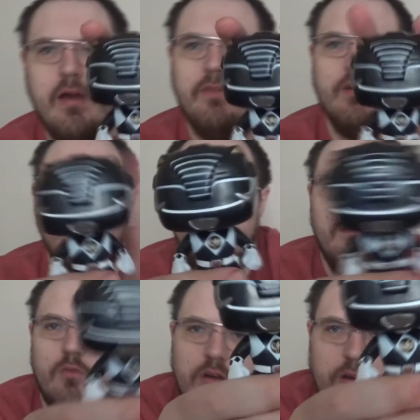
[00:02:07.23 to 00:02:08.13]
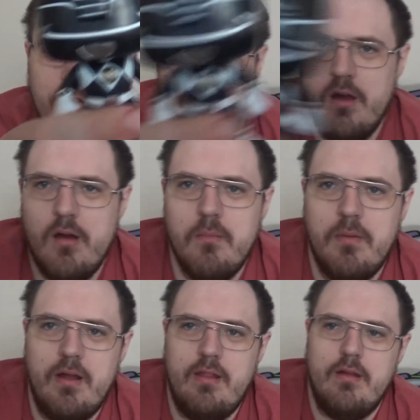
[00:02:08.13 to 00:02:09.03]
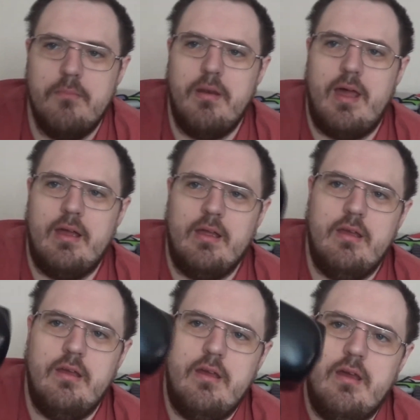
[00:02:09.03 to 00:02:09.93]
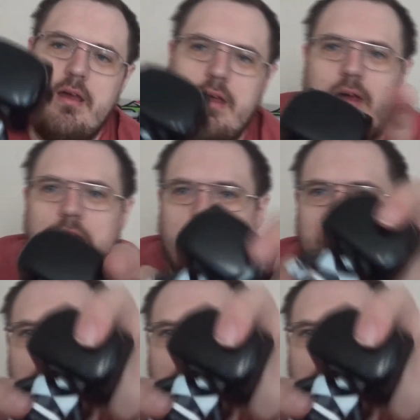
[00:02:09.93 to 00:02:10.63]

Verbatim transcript: as the green one, but in the black and